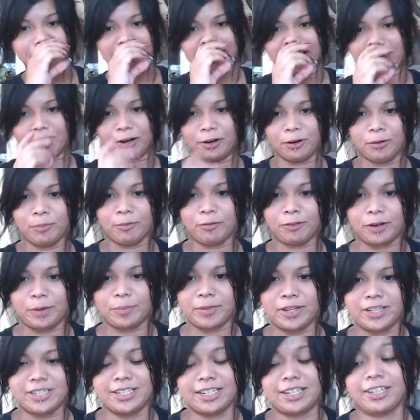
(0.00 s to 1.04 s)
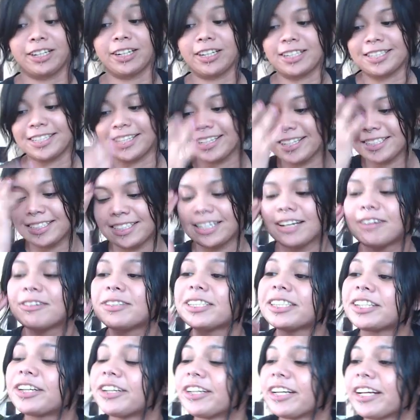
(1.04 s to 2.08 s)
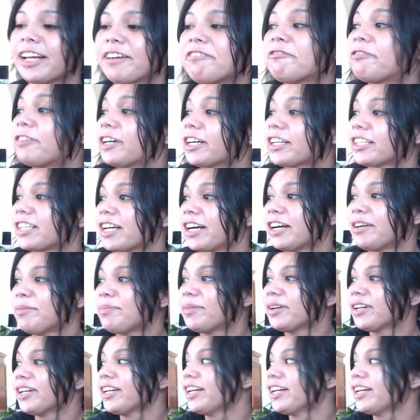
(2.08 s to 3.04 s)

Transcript: me home from the dinner because he could see I was starting to get fucked up,